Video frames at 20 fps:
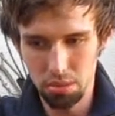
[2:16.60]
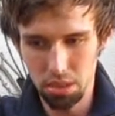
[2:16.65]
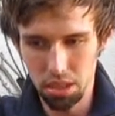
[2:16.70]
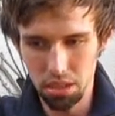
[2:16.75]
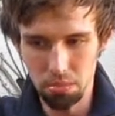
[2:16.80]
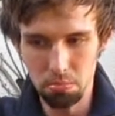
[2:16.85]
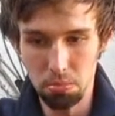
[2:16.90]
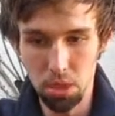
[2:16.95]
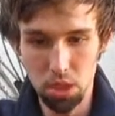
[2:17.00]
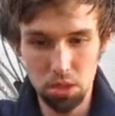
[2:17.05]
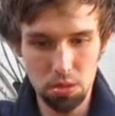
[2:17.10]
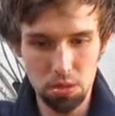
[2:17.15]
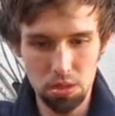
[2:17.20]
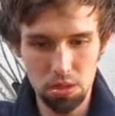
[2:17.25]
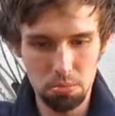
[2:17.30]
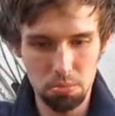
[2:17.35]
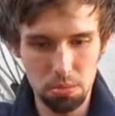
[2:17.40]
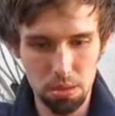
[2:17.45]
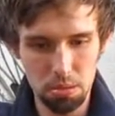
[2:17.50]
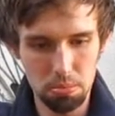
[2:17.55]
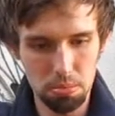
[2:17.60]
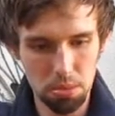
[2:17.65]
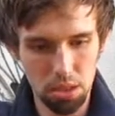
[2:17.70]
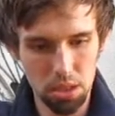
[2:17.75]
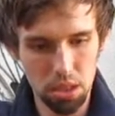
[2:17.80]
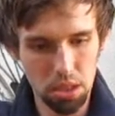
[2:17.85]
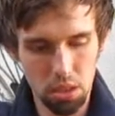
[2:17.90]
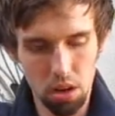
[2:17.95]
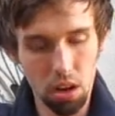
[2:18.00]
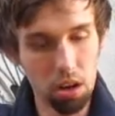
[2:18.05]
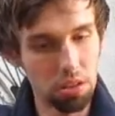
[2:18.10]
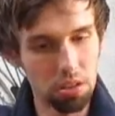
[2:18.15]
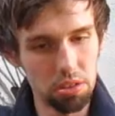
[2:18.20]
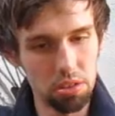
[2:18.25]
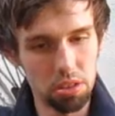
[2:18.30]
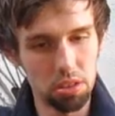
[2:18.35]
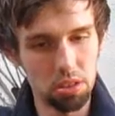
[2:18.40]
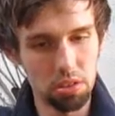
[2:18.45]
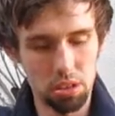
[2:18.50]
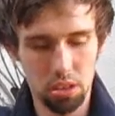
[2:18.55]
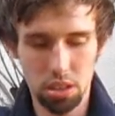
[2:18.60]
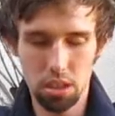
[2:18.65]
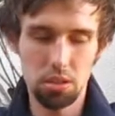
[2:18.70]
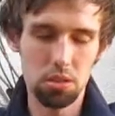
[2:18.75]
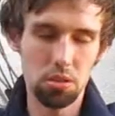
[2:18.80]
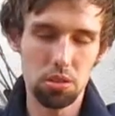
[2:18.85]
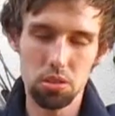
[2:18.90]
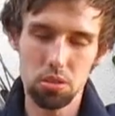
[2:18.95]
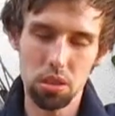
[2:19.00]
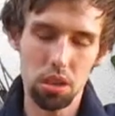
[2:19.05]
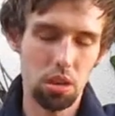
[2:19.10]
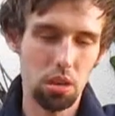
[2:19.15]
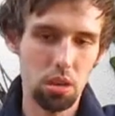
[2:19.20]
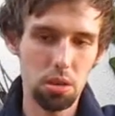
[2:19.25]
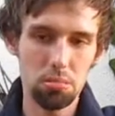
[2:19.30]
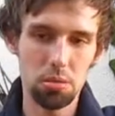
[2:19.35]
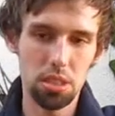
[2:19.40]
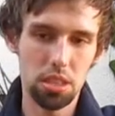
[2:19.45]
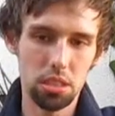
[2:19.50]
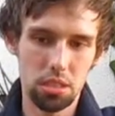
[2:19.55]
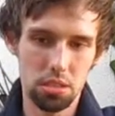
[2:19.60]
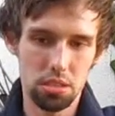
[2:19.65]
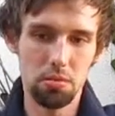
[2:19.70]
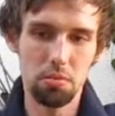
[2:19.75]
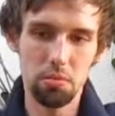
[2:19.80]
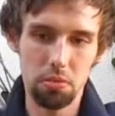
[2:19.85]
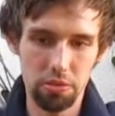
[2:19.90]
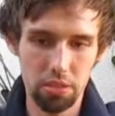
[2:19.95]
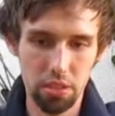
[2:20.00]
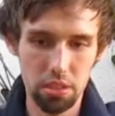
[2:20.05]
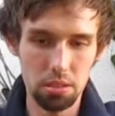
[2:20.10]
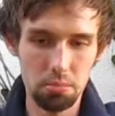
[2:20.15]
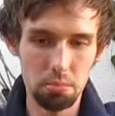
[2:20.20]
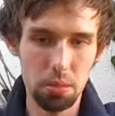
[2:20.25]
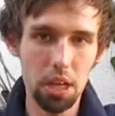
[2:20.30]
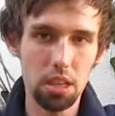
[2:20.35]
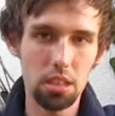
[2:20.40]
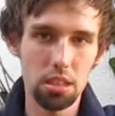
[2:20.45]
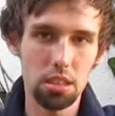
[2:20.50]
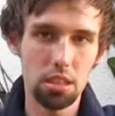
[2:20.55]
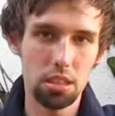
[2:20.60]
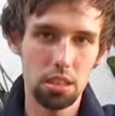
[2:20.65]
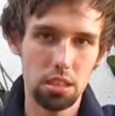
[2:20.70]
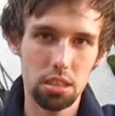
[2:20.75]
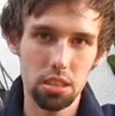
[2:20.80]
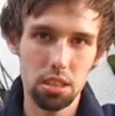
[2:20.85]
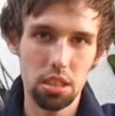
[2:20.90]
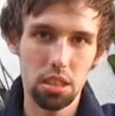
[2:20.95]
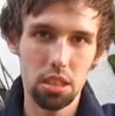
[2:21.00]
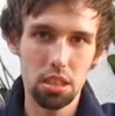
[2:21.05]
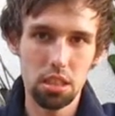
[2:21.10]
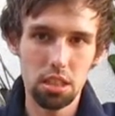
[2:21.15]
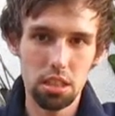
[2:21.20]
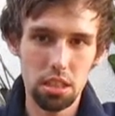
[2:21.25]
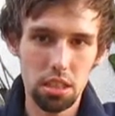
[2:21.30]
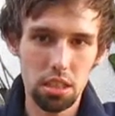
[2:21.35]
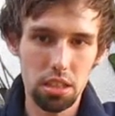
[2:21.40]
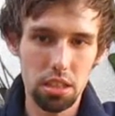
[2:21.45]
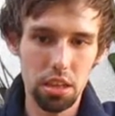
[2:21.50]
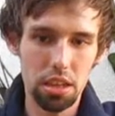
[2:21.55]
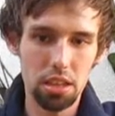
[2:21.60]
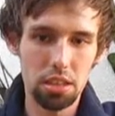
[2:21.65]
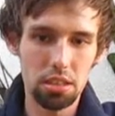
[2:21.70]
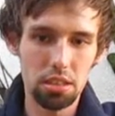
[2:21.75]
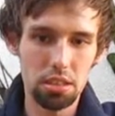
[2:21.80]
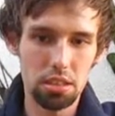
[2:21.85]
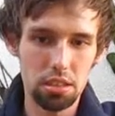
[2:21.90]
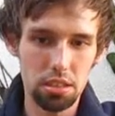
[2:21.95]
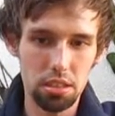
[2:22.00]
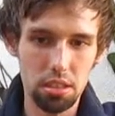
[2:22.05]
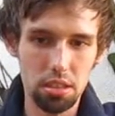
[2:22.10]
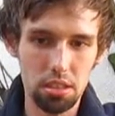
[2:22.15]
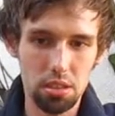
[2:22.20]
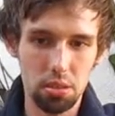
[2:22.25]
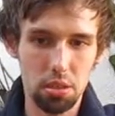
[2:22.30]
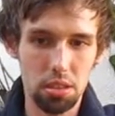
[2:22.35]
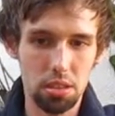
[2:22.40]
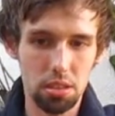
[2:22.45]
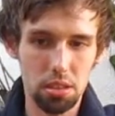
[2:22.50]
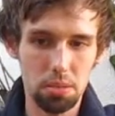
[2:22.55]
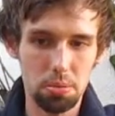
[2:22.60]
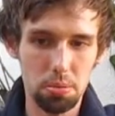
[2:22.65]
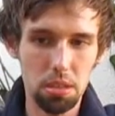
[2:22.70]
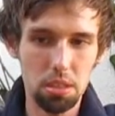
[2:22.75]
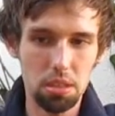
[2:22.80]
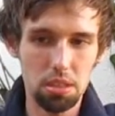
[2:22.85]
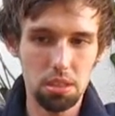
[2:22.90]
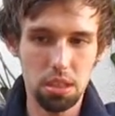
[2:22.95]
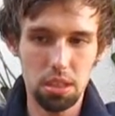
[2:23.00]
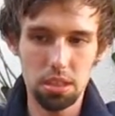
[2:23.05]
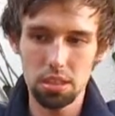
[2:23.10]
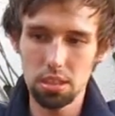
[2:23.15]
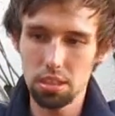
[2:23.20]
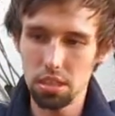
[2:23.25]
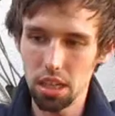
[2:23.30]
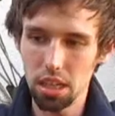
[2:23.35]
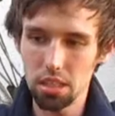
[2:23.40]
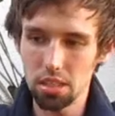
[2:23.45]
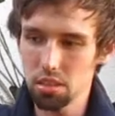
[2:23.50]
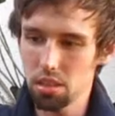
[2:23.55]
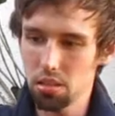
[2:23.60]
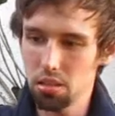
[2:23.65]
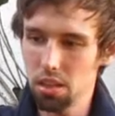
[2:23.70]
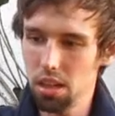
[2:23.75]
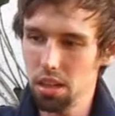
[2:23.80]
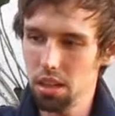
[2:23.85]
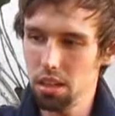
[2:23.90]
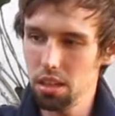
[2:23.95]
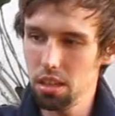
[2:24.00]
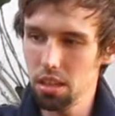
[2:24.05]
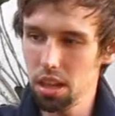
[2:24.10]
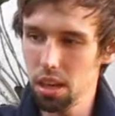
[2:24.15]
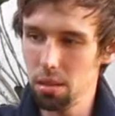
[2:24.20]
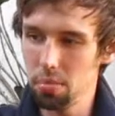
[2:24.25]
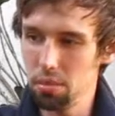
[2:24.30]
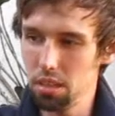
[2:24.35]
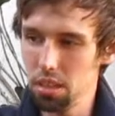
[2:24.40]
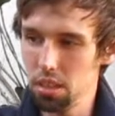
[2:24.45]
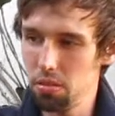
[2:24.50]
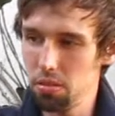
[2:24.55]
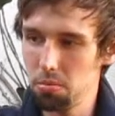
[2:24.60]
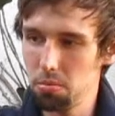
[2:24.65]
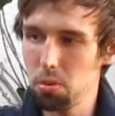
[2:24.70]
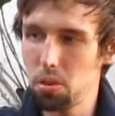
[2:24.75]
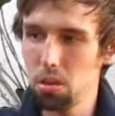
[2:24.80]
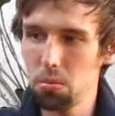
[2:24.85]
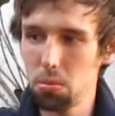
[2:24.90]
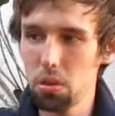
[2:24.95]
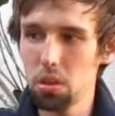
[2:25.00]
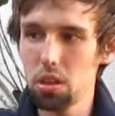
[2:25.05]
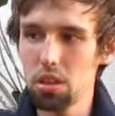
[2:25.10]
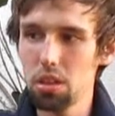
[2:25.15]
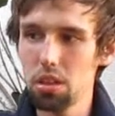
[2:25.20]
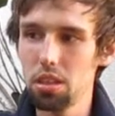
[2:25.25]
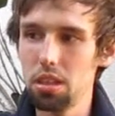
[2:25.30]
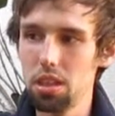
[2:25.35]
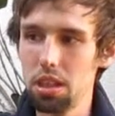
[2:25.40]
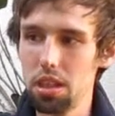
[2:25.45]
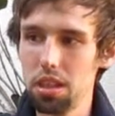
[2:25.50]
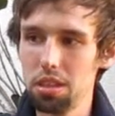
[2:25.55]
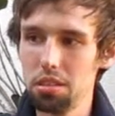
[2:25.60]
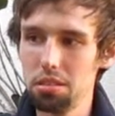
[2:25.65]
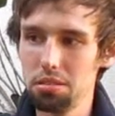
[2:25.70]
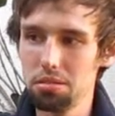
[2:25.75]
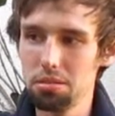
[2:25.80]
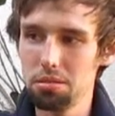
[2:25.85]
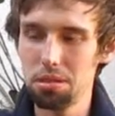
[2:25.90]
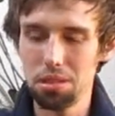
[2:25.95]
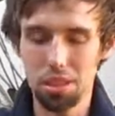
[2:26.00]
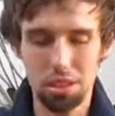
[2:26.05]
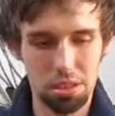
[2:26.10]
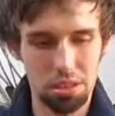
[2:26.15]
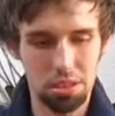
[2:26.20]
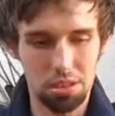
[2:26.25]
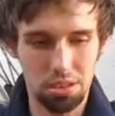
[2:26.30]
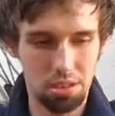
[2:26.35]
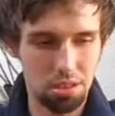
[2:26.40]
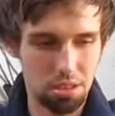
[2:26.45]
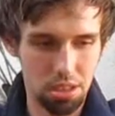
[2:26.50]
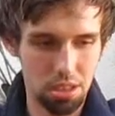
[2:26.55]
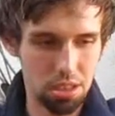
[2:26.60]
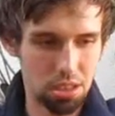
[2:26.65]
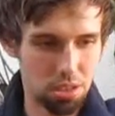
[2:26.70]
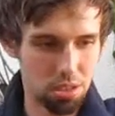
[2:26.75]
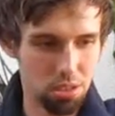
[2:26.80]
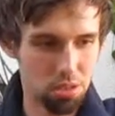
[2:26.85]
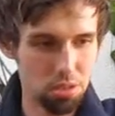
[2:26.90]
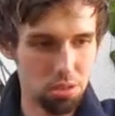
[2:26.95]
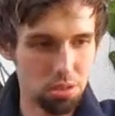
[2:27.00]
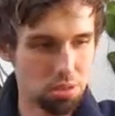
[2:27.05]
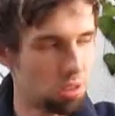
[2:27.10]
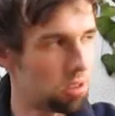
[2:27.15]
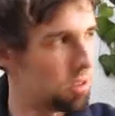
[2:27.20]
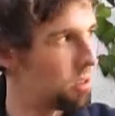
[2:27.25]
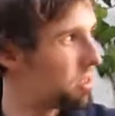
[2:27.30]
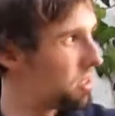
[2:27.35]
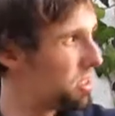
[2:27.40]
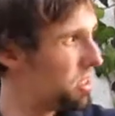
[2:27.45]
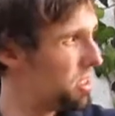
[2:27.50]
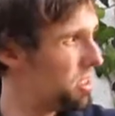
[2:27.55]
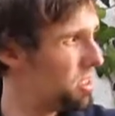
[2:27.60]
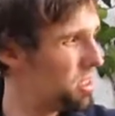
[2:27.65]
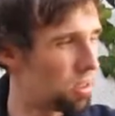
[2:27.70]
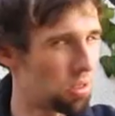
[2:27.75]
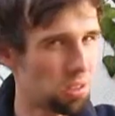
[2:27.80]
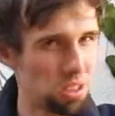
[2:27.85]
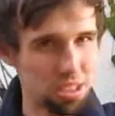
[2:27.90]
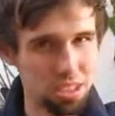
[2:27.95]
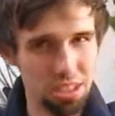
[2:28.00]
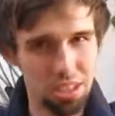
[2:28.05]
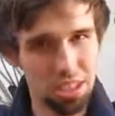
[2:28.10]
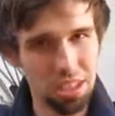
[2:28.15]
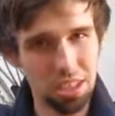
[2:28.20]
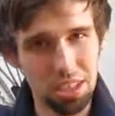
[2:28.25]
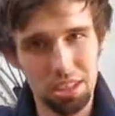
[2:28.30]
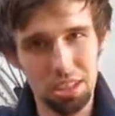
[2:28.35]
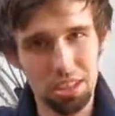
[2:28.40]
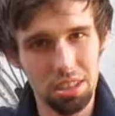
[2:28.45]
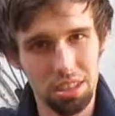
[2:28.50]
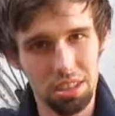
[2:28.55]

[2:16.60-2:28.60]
But most of the people here aren't. They're they're going straight home and feeling better and it's it's quite an experience. As the days go on, I believe it more and more, and it's it's true. You you don't get sick.